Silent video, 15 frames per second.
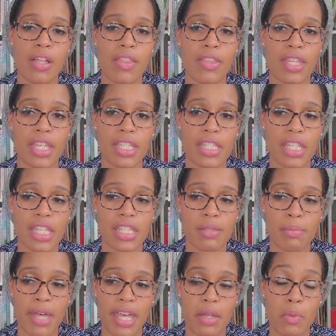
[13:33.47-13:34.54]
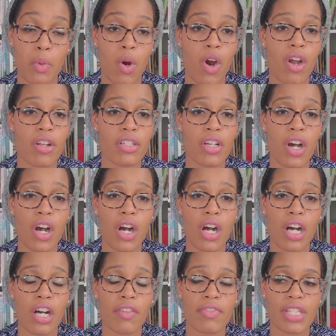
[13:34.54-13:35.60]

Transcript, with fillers: This is my ward off.